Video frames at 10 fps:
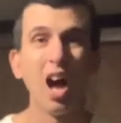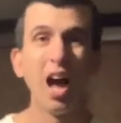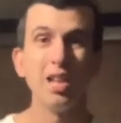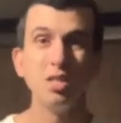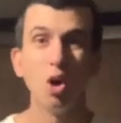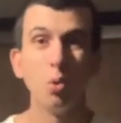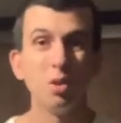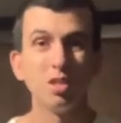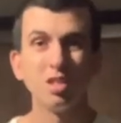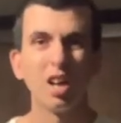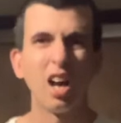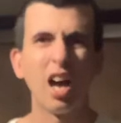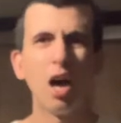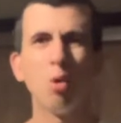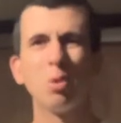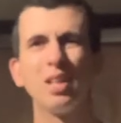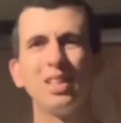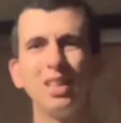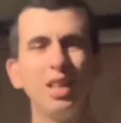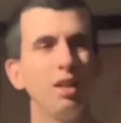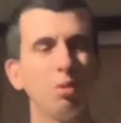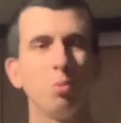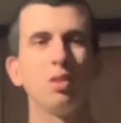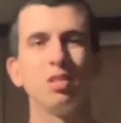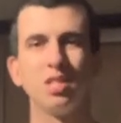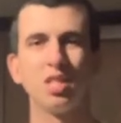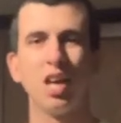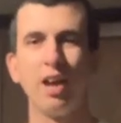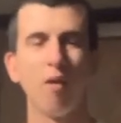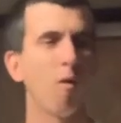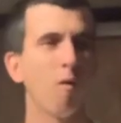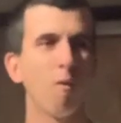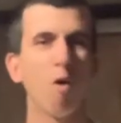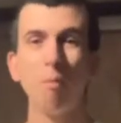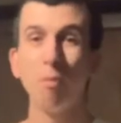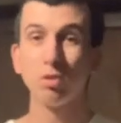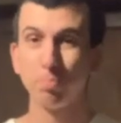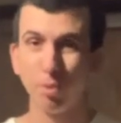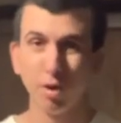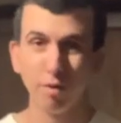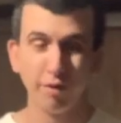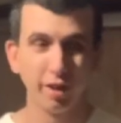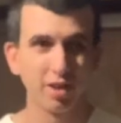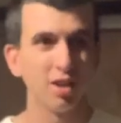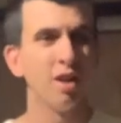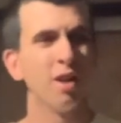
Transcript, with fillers: I noticed how clean it was inside, almost perfect.